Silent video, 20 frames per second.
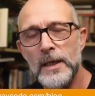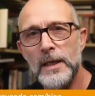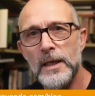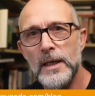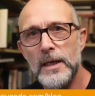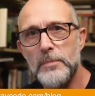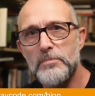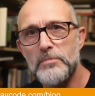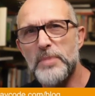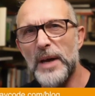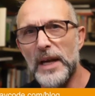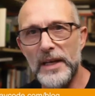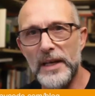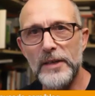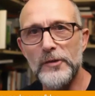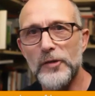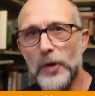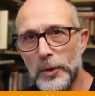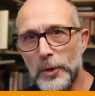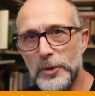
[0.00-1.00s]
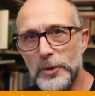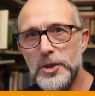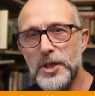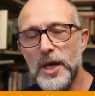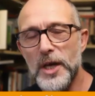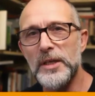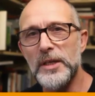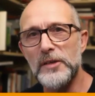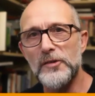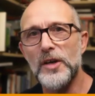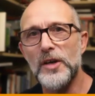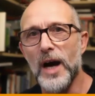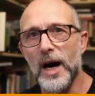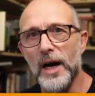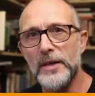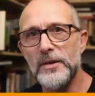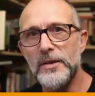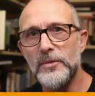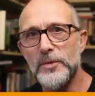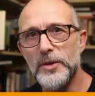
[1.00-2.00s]
Built his own gym in his
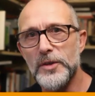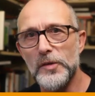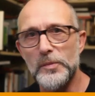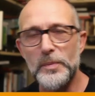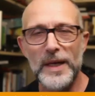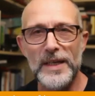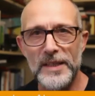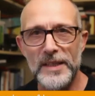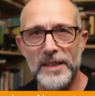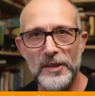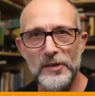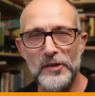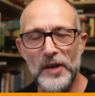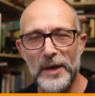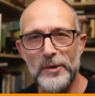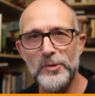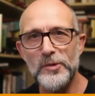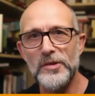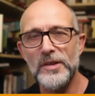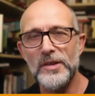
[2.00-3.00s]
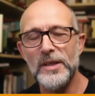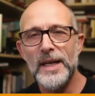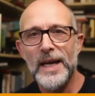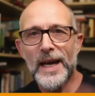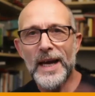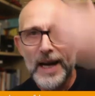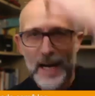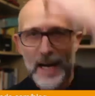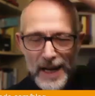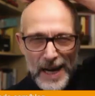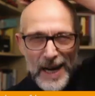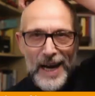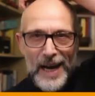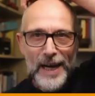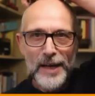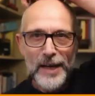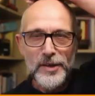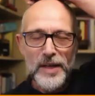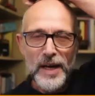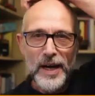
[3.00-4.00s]
garden, which is bigger than his house.
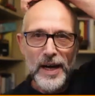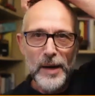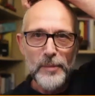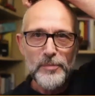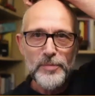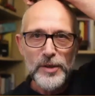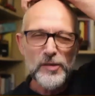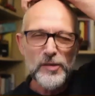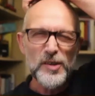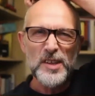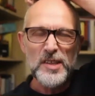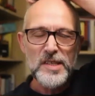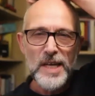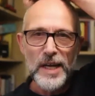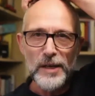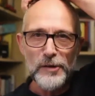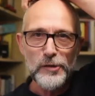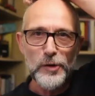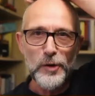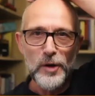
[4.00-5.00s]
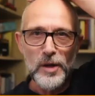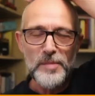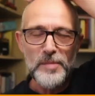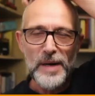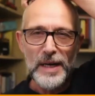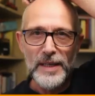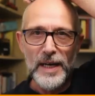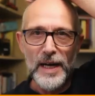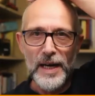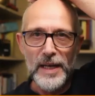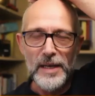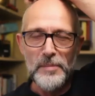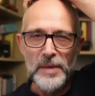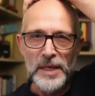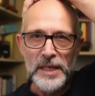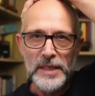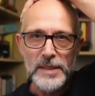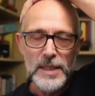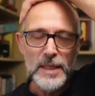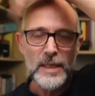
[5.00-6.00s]
And but he's going to tell us all about that in a
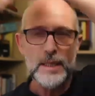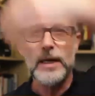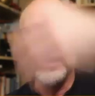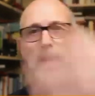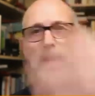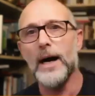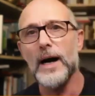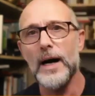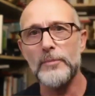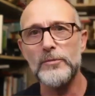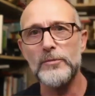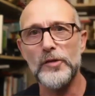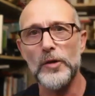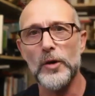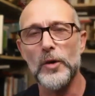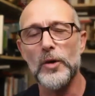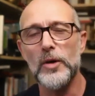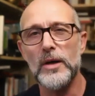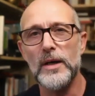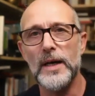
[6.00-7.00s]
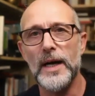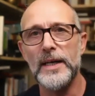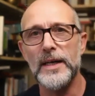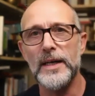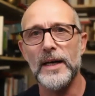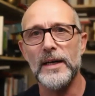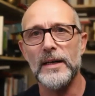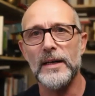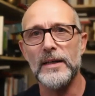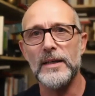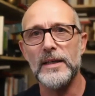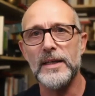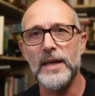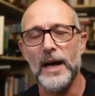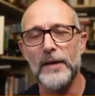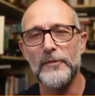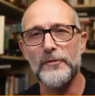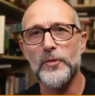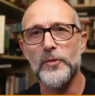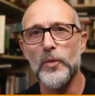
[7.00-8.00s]
minute. So hiya, Gav.
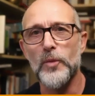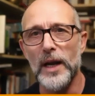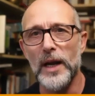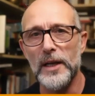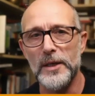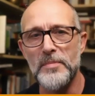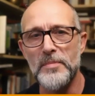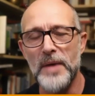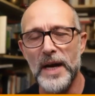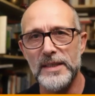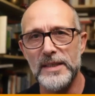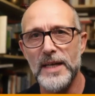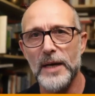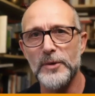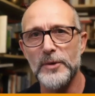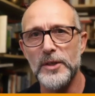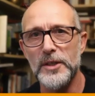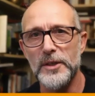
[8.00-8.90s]
Welcome, mate. How you doing?